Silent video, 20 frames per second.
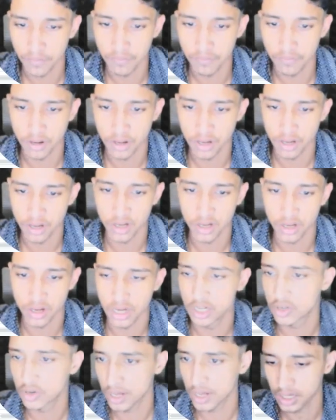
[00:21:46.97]
of
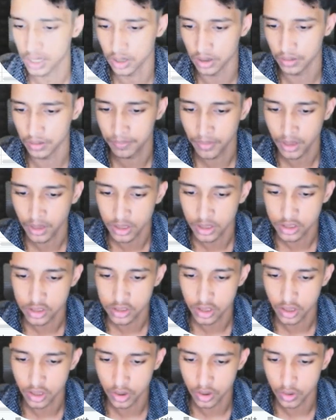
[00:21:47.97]
a tracker.
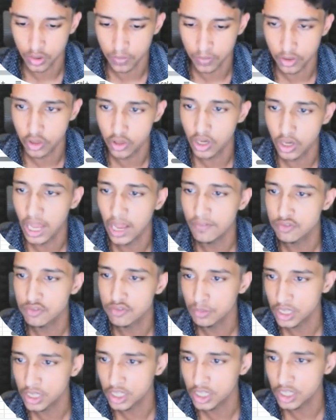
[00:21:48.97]
So you
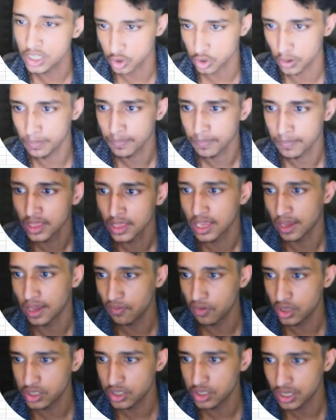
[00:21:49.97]
have to make sure
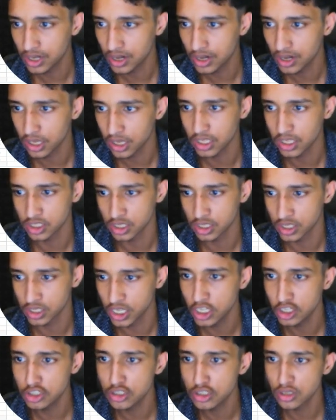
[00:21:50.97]
every single day there is a
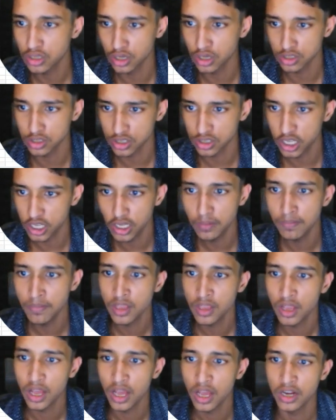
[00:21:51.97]
date, there is a day,
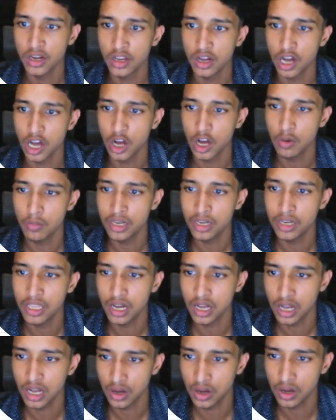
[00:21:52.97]
and how many
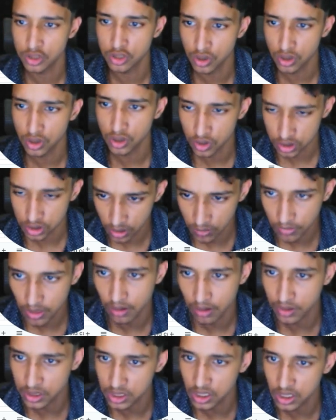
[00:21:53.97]
accounts you're using
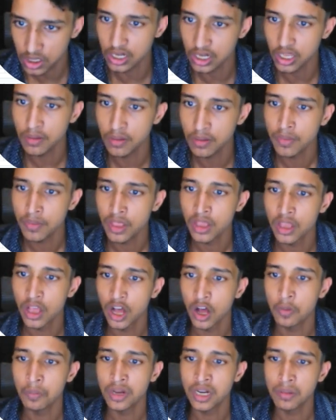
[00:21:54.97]
every single day,
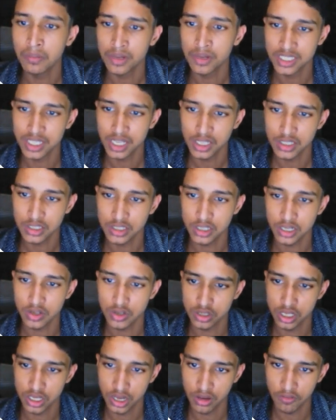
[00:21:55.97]
how many messages
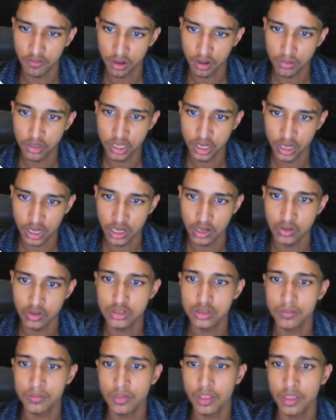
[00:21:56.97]
are you sending from the
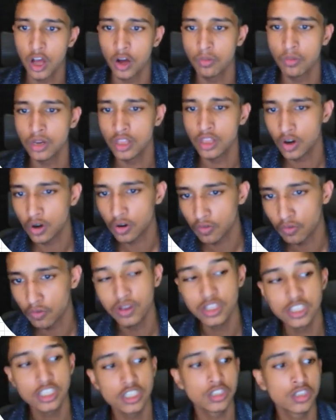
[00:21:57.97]
accounts,
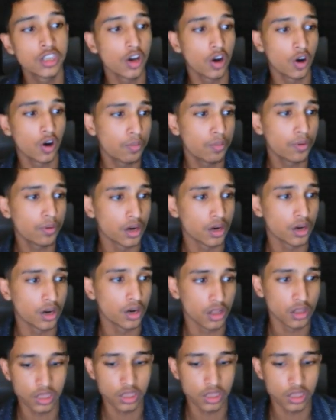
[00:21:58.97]
which is the opener